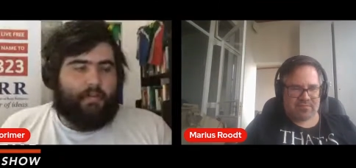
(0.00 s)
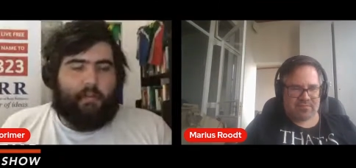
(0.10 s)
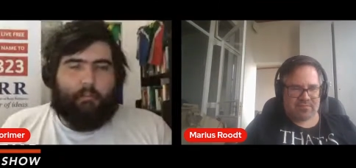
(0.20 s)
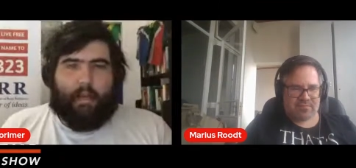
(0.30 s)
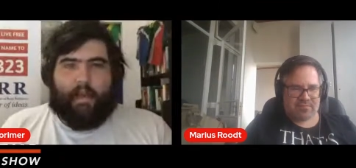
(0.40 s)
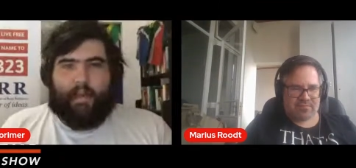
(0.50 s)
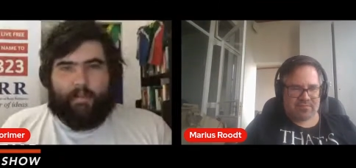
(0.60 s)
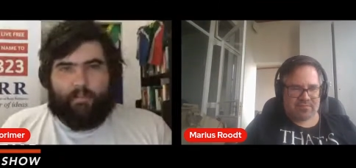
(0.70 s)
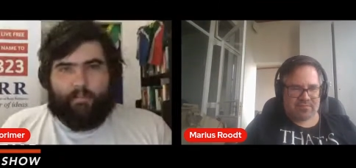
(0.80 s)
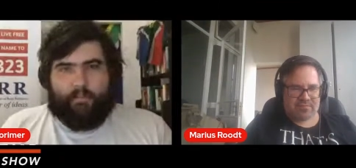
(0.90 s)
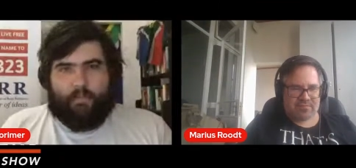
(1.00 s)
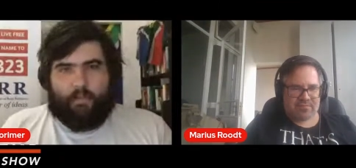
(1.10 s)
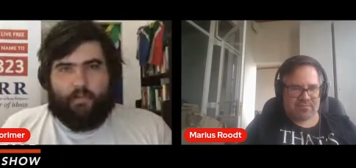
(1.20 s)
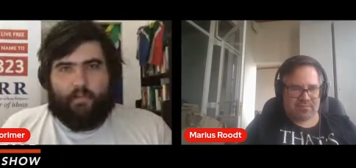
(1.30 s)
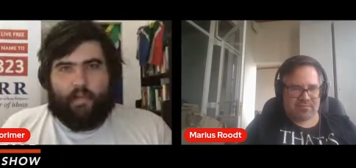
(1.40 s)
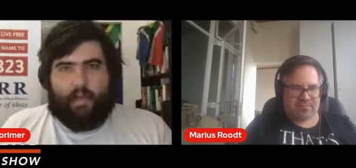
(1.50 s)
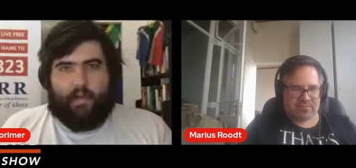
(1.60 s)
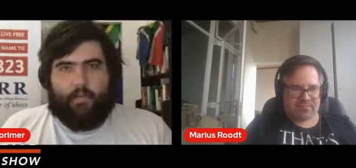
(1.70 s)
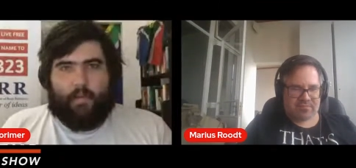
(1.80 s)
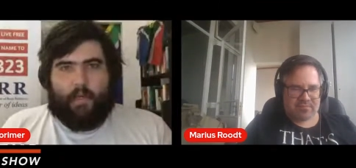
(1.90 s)
Speaker 1: we say, planning, because they're
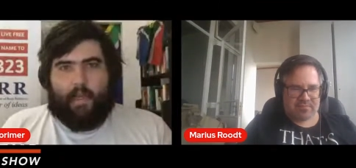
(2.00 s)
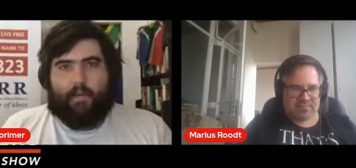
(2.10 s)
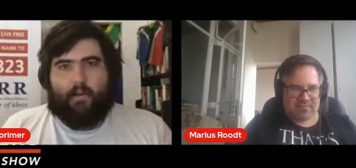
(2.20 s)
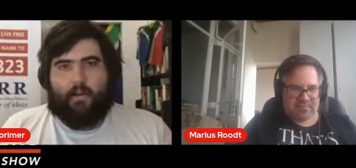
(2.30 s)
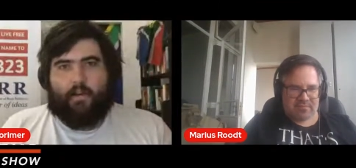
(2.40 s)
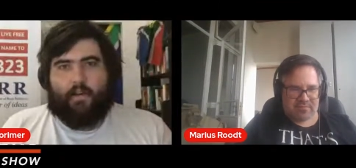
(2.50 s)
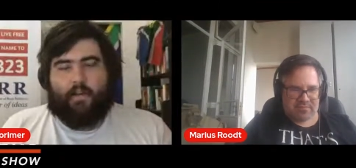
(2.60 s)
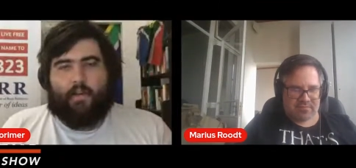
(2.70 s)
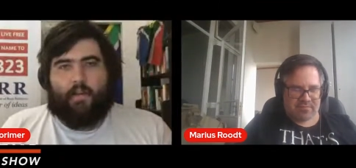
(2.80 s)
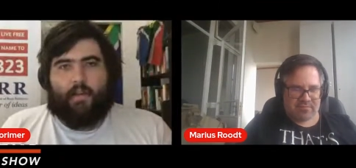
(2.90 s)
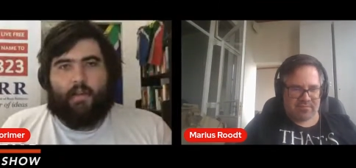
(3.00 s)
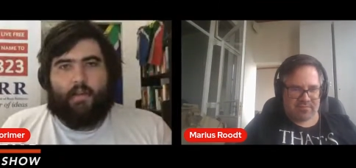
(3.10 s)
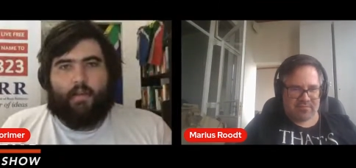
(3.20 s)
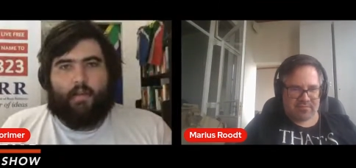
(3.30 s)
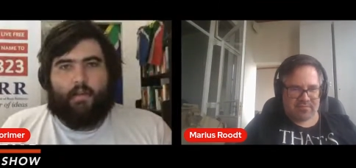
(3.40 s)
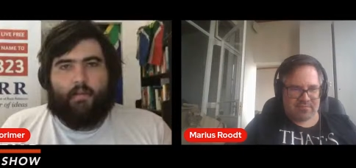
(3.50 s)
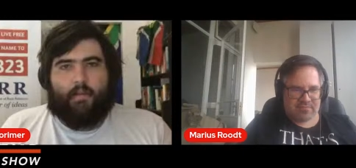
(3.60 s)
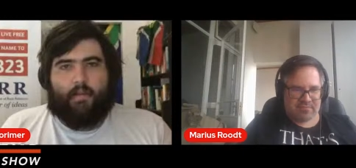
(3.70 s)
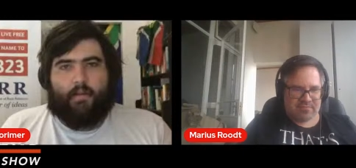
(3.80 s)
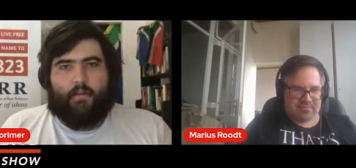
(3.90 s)
kind of a bit ad hoc. Uh,
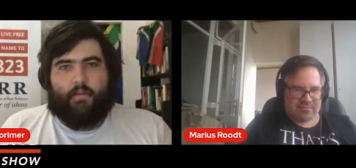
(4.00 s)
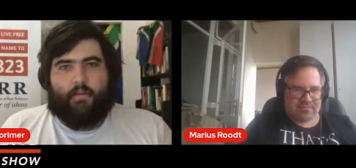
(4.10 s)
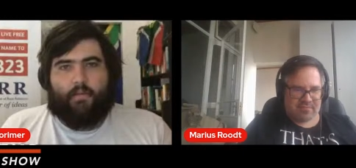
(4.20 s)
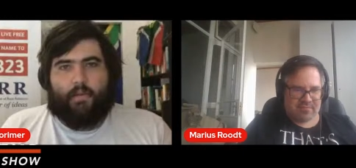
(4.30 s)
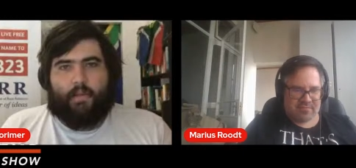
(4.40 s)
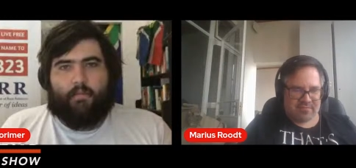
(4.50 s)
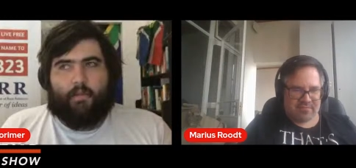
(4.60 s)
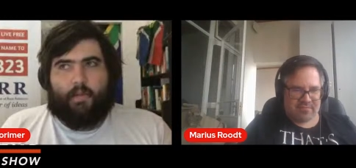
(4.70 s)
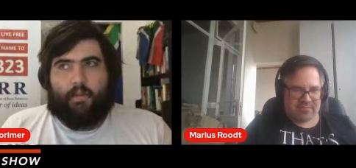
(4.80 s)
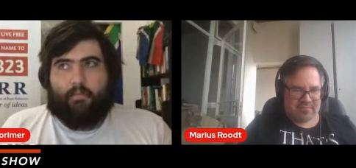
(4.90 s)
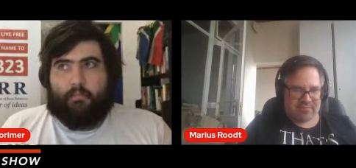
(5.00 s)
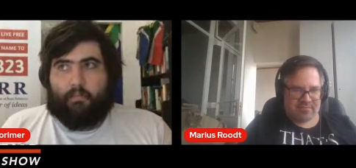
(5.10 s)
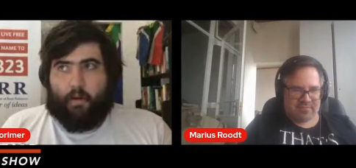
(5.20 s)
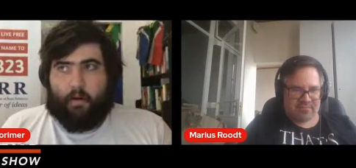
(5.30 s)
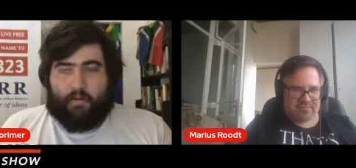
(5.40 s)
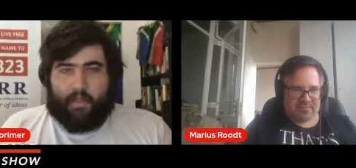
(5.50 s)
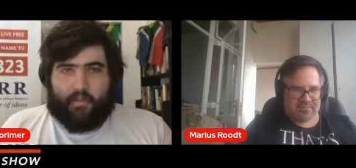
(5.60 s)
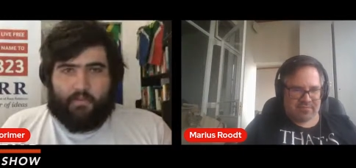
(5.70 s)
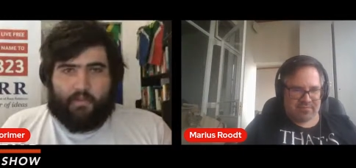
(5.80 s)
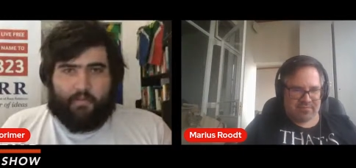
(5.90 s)
we we are in
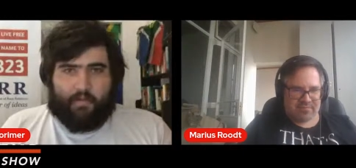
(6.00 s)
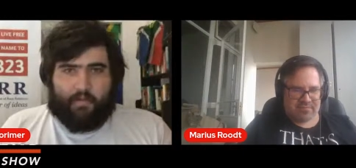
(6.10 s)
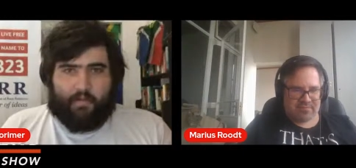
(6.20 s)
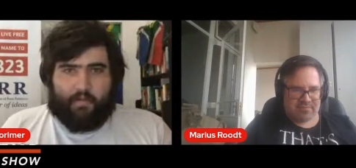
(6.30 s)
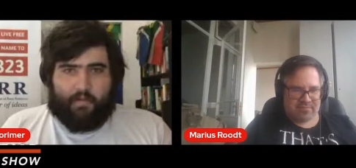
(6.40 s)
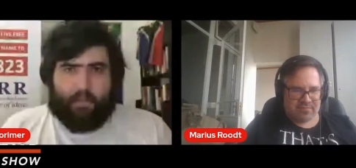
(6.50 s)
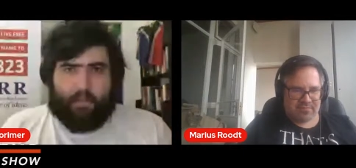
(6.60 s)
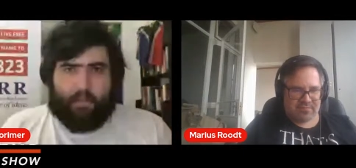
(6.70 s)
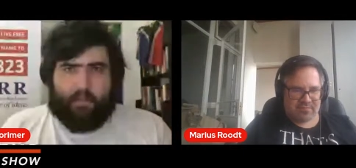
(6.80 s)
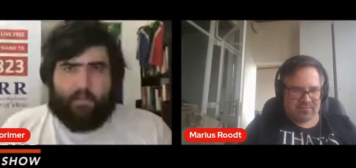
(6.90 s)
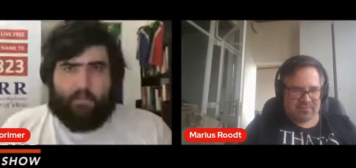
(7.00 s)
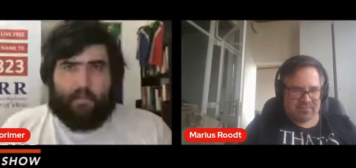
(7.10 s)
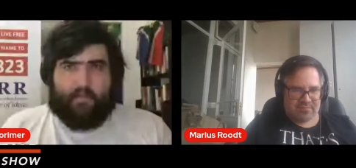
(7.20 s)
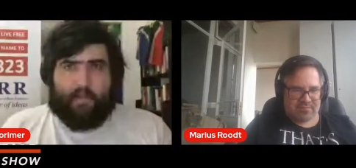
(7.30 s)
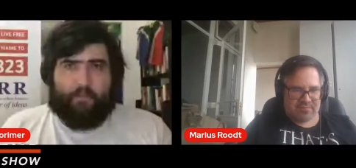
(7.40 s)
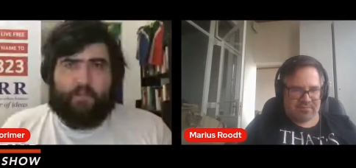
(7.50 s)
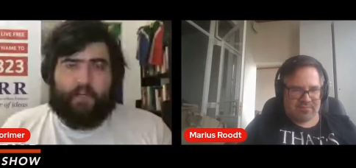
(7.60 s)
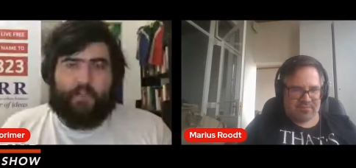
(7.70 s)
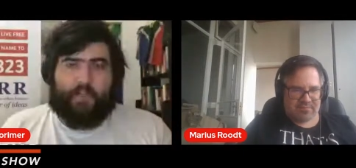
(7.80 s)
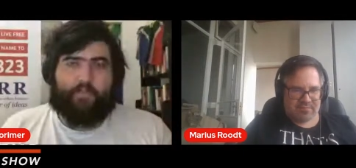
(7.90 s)
danger of suffering big threats to infrastructure
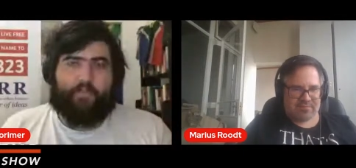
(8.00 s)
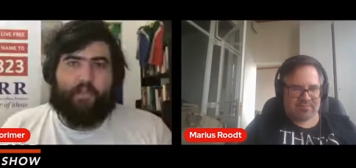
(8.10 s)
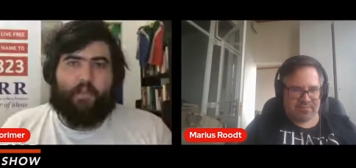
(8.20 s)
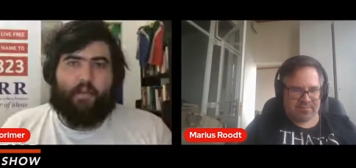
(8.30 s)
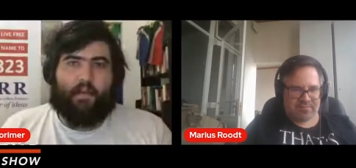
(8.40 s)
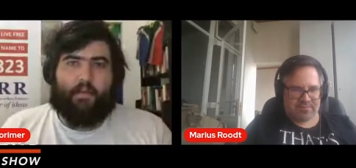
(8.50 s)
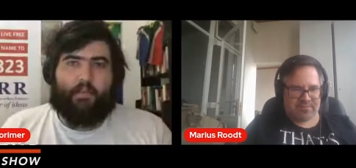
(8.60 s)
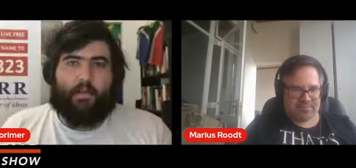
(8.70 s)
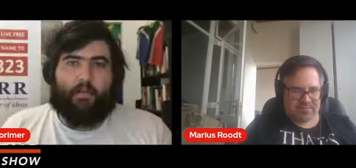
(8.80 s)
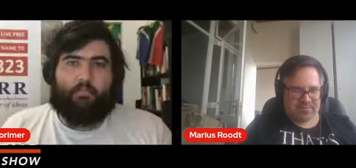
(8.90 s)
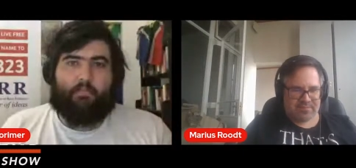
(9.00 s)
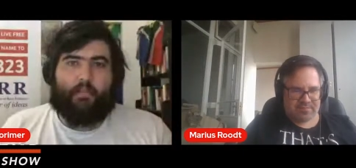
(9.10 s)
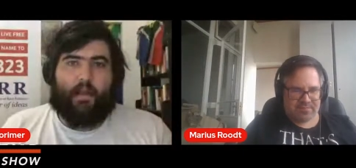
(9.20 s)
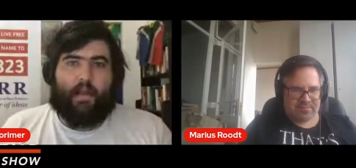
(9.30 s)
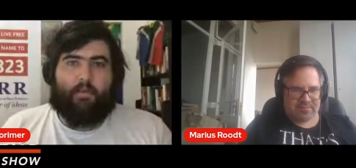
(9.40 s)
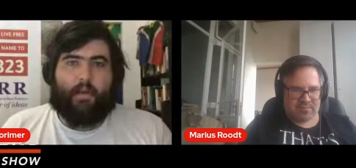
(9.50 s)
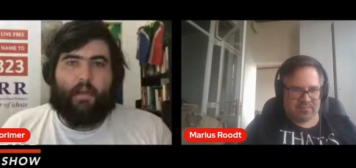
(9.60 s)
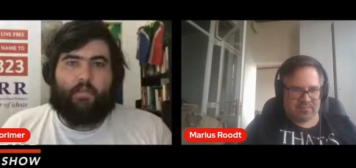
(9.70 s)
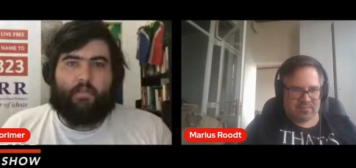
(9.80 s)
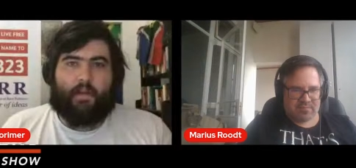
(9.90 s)
um, mm. There are
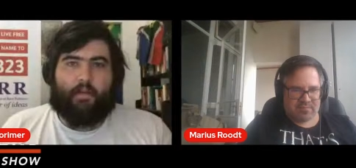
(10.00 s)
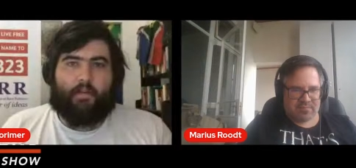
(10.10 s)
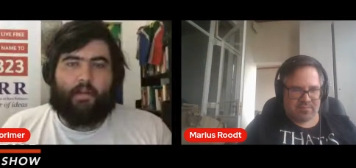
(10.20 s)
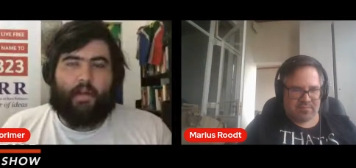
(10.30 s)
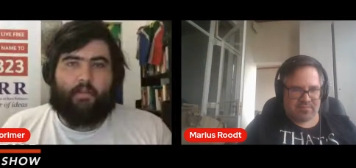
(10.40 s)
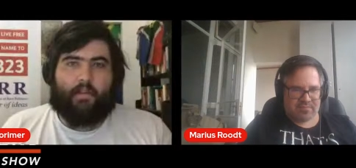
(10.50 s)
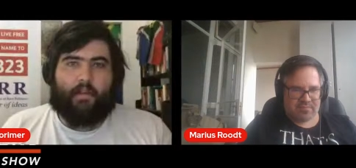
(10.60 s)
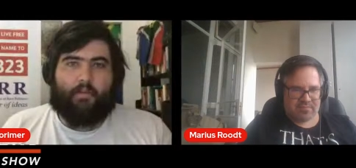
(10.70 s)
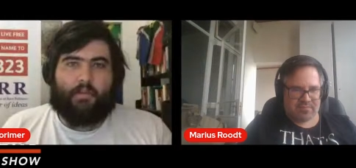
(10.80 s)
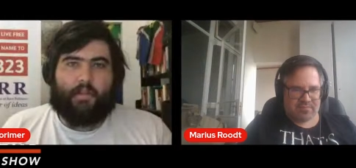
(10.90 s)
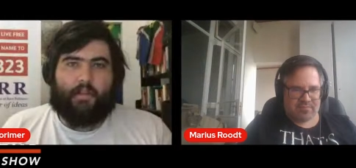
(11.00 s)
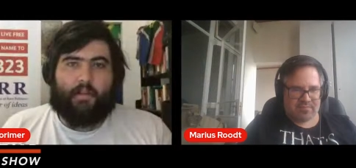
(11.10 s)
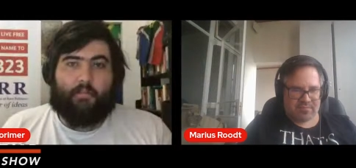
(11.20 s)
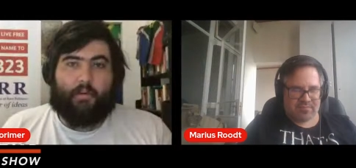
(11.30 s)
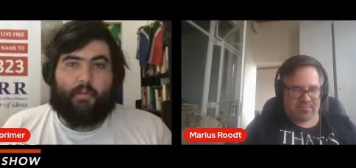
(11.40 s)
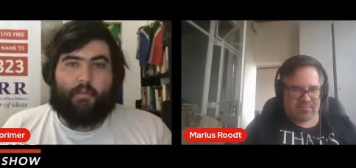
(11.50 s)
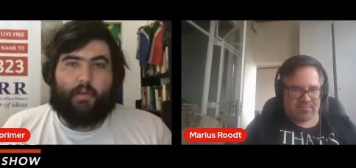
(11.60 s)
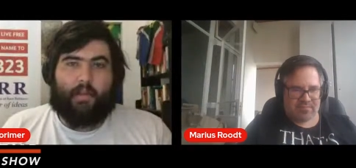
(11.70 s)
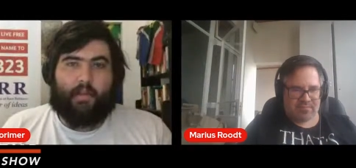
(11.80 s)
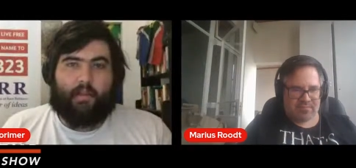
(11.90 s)
highways around Gauteng, which I think are
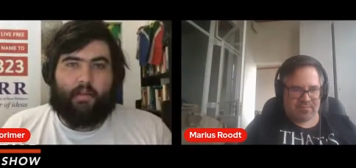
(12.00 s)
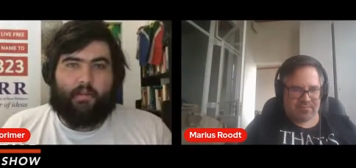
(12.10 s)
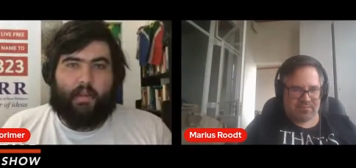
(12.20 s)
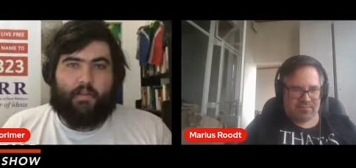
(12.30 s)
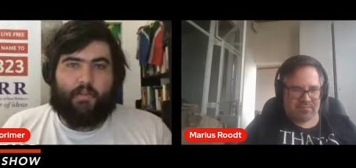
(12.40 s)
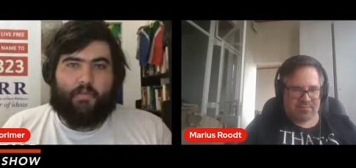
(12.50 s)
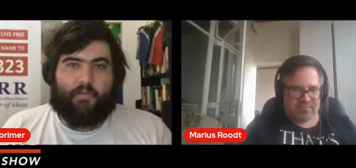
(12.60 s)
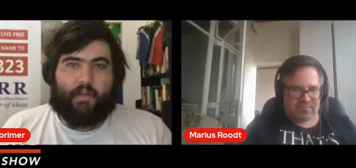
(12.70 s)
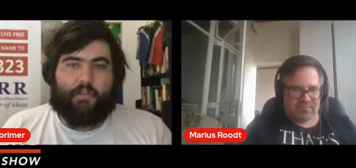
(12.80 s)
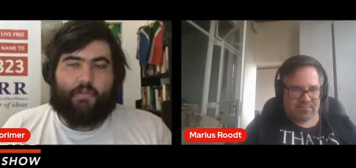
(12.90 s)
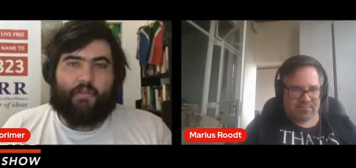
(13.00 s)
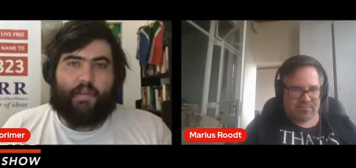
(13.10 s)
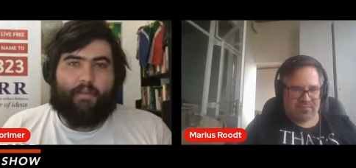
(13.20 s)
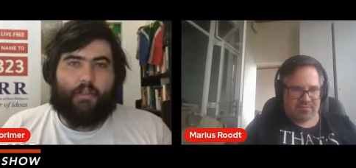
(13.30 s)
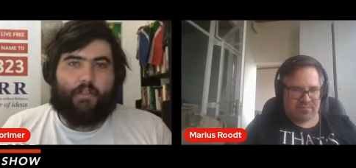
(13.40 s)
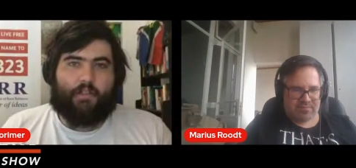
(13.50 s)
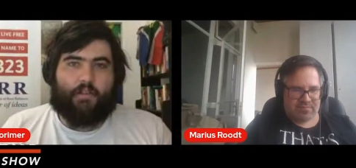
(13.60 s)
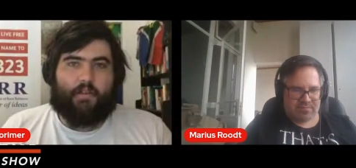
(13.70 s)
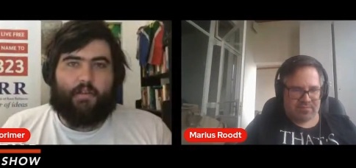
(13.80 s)
probably in danger of structural damage